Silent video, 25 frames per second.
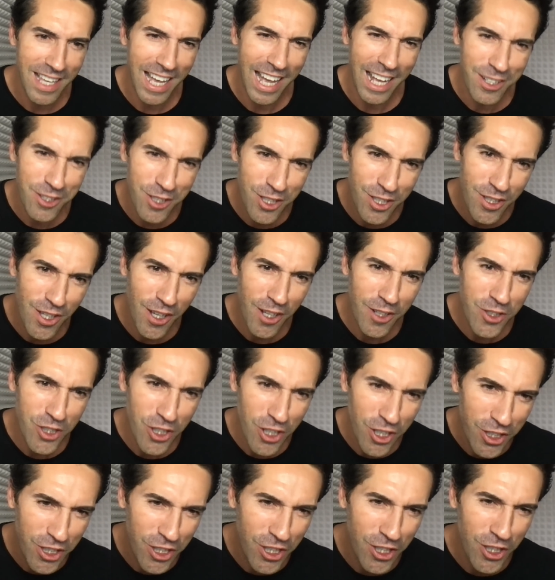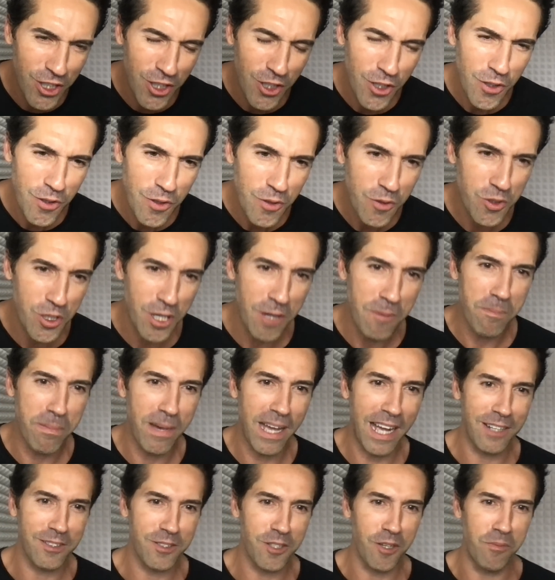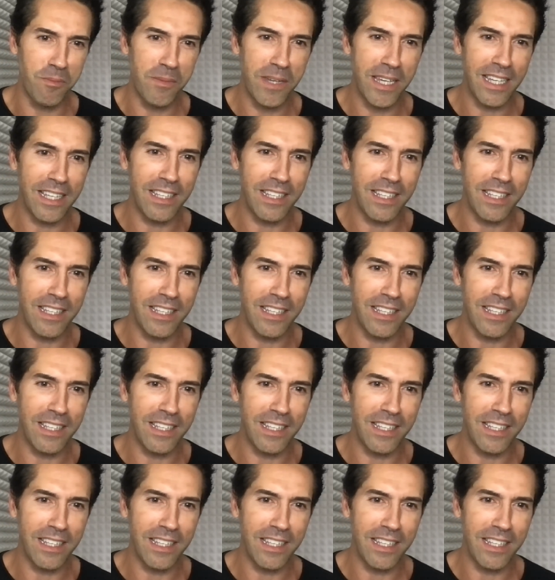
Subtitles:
had such a huge impact on me.